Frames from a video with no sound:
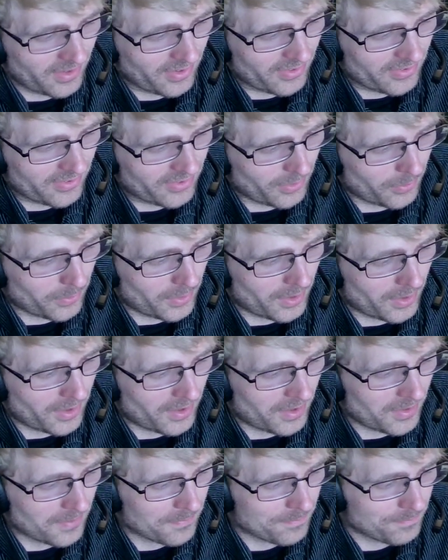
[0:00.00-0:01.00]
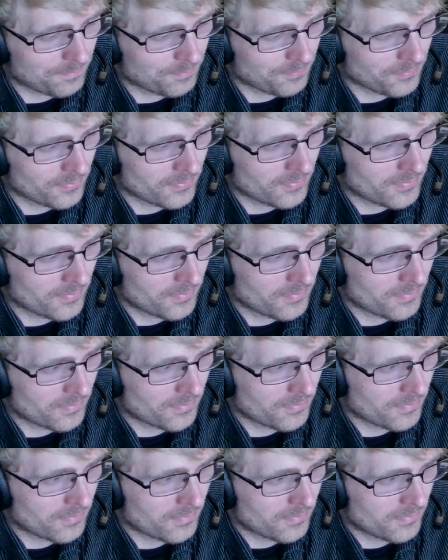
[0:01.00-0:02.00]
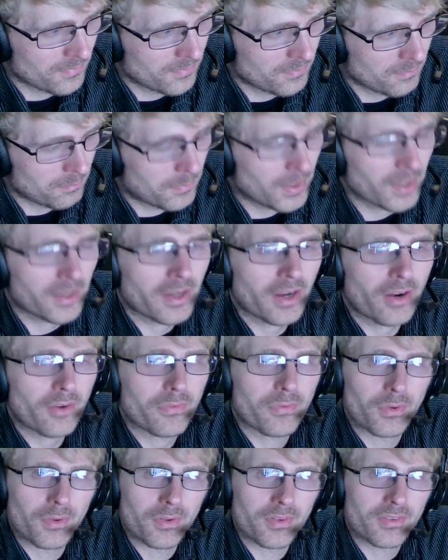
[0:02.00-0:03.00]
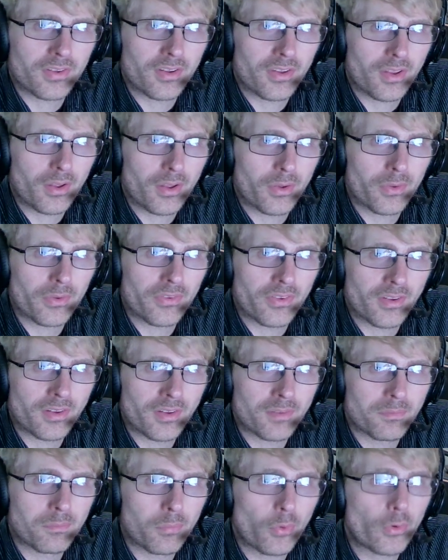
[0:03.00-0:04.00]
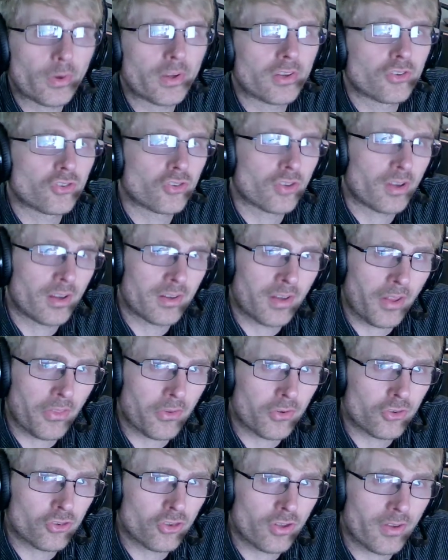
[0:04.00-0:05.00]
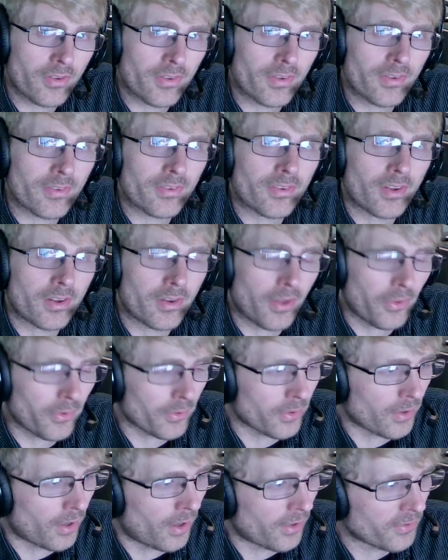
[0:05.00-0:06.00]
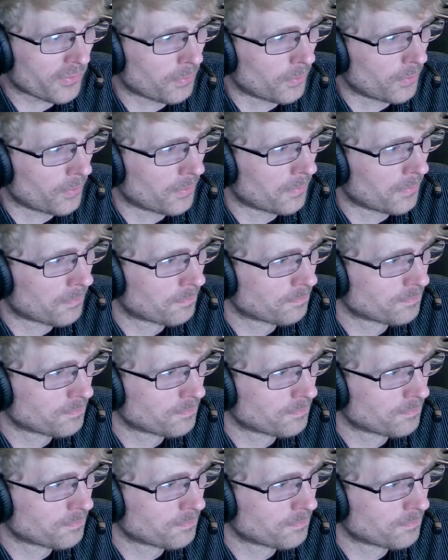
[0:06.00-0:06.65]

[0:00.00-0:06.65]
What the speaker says: So be careful to those that preach another Jesus, another gospel.